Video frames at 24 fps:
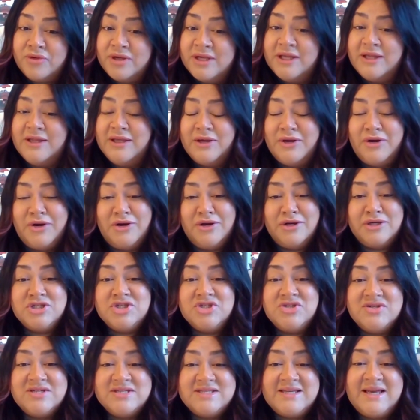really
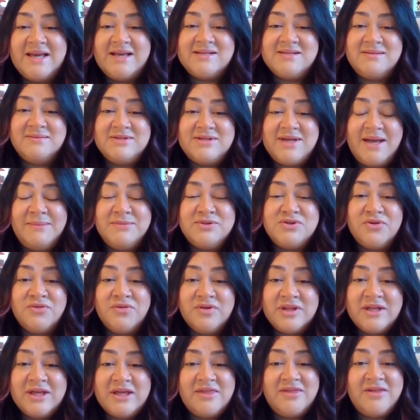encourage you to take some time to
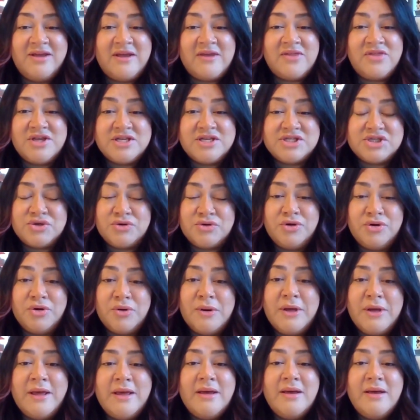really think this through.
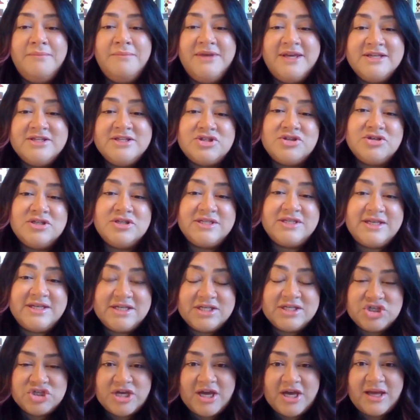Be
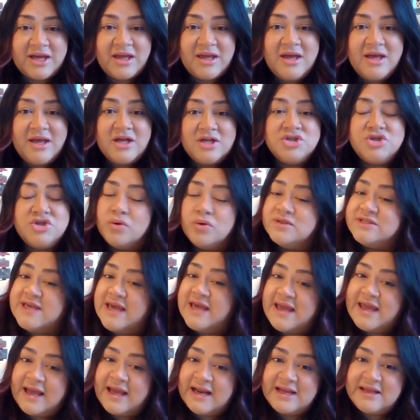strategic. Don't
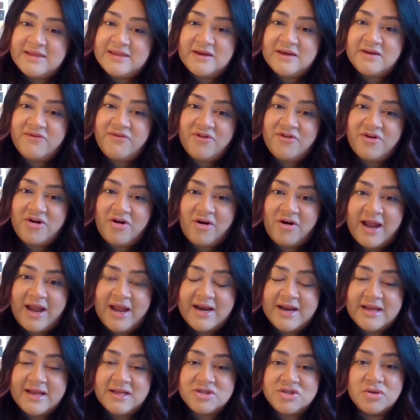take anything for
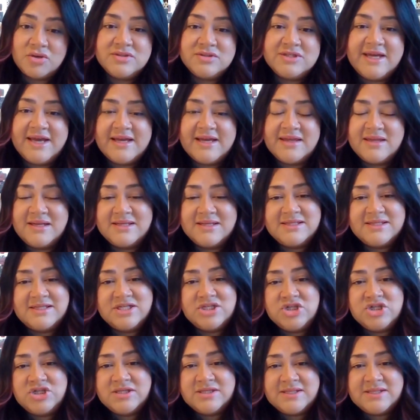granted. Don't take the
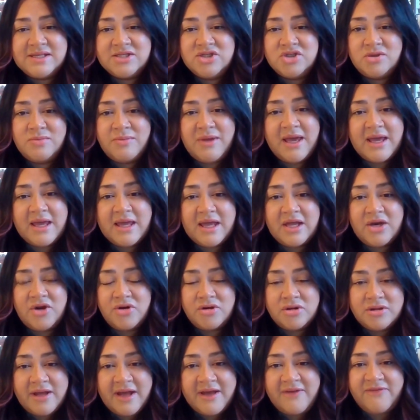decisions that you make in
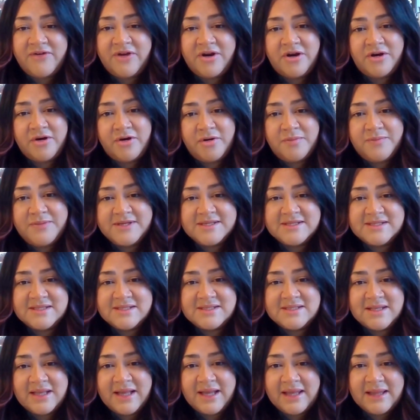your life and in your
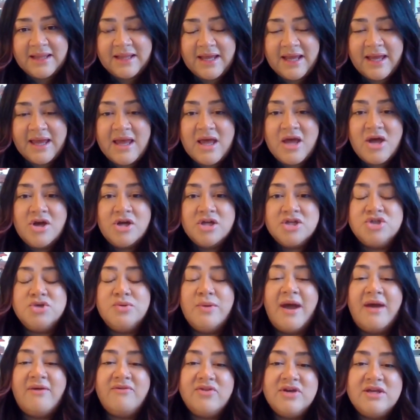business lightly do
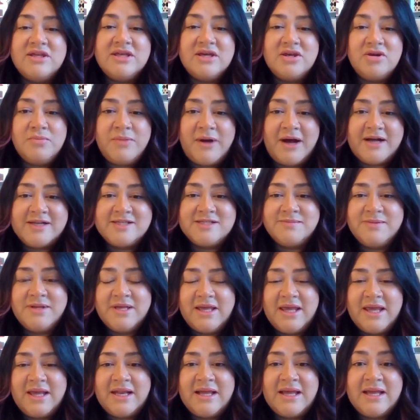everything you possibly
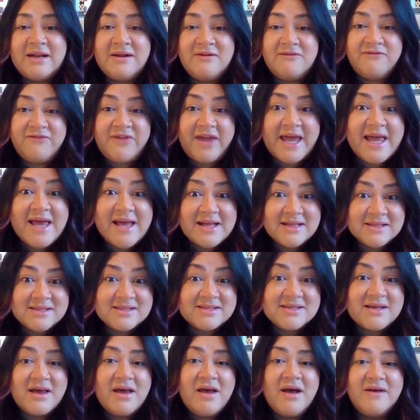can in
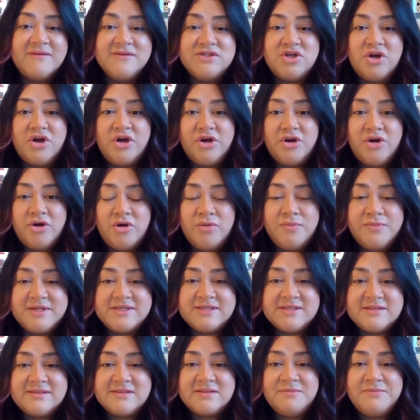advance of starting your own
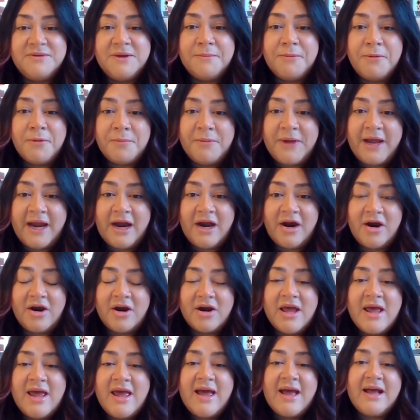business to be prepared
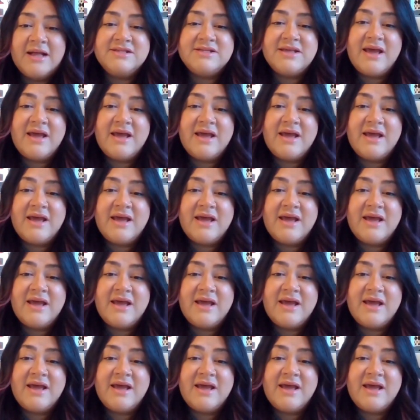and